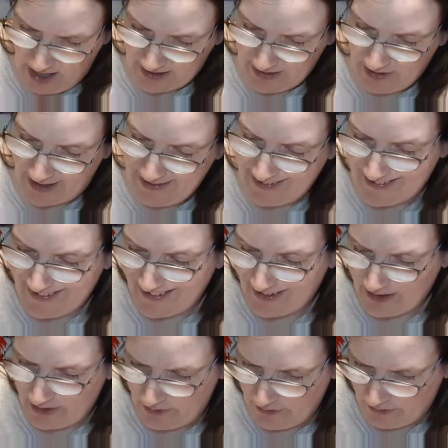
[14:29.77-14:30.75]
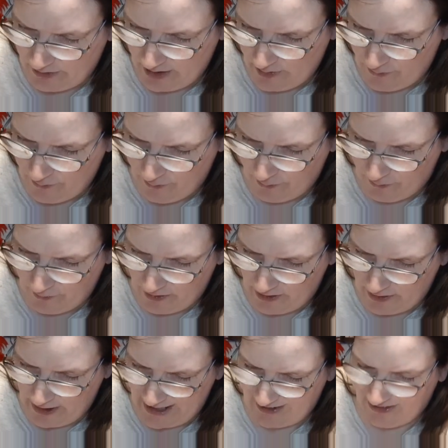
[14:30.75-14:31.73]
License exclusive,
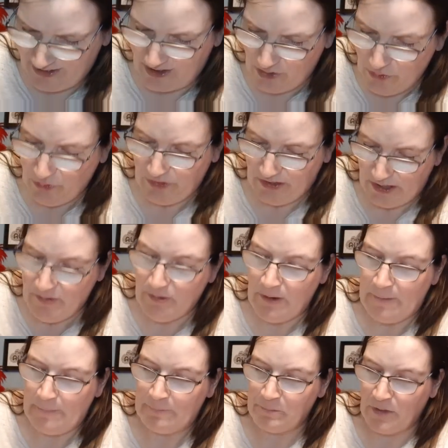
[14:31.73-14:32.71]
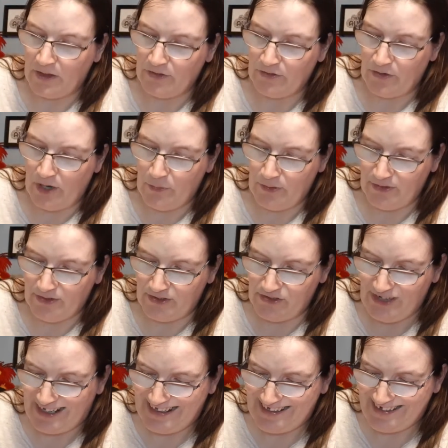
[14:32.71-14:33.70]
exclusive, Triwizard
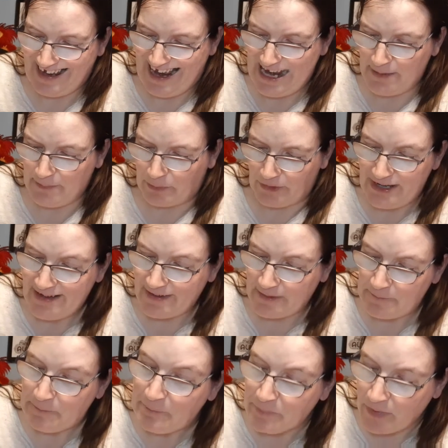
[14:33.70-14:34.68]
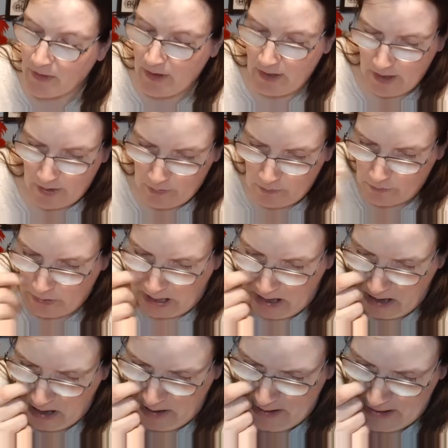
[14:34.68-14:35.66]
Challenge egg print.
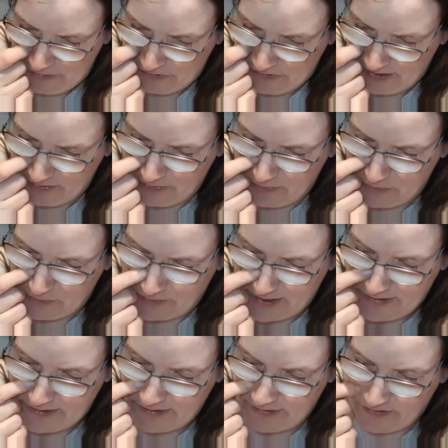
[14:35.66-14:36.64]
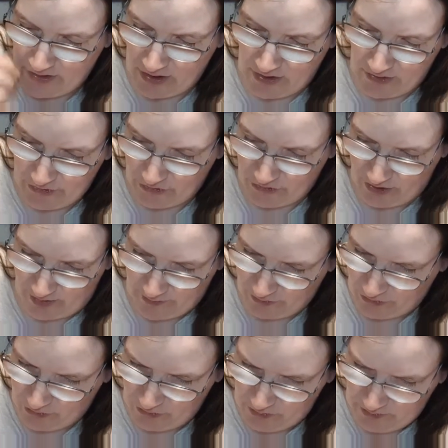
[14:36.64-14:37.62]
Uh, seasonal greetings cards times
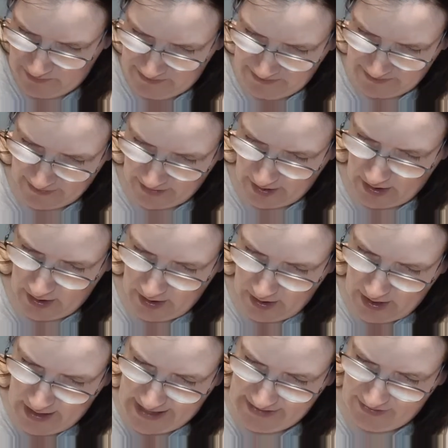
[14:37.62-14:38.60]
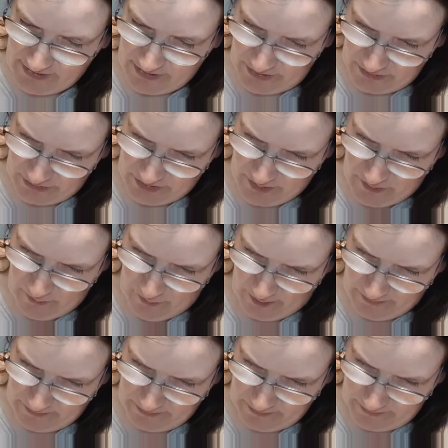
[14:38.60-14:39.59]
two. Exclusive
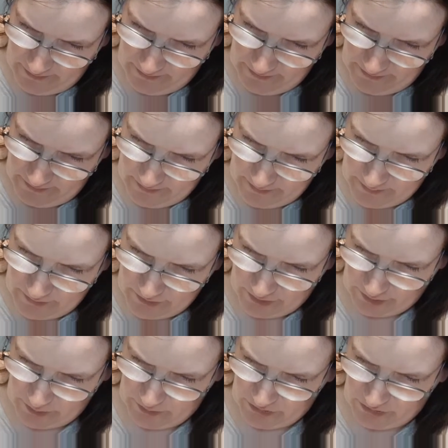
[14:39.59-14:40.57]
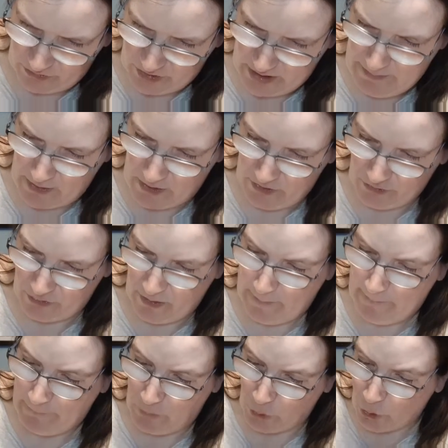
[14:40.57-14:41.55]
Christmas tree
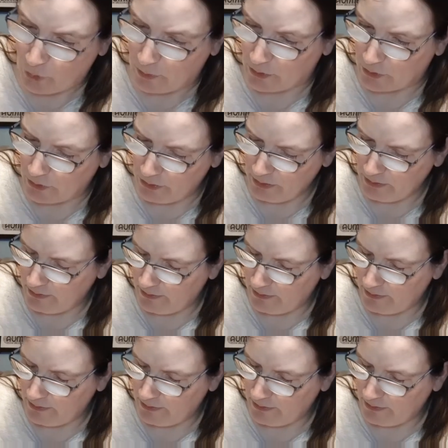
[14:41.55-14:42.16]
potion bauble.